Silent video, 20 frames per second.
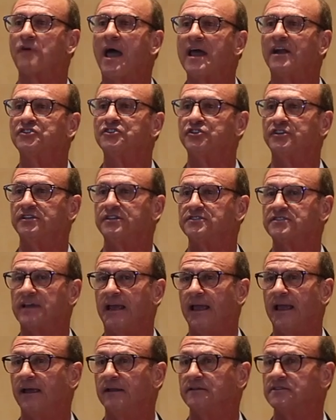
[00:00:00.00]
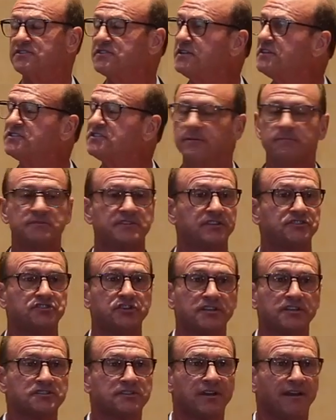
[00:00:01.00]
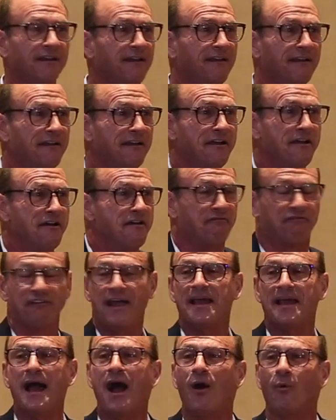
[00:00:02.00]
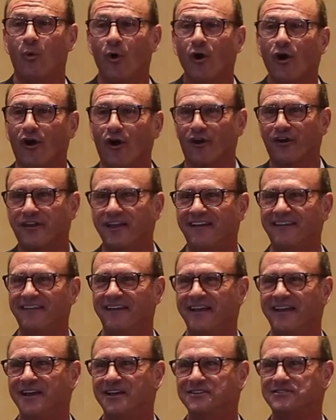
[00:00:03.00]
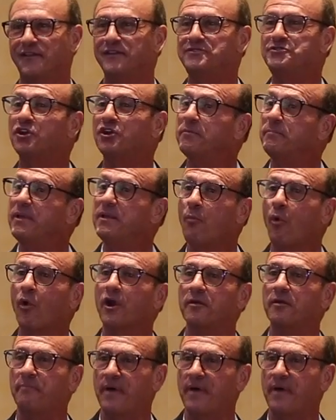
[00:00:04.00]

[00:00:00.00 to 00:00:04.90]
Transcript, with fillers: strategies and systems that just flat out work so that you can be more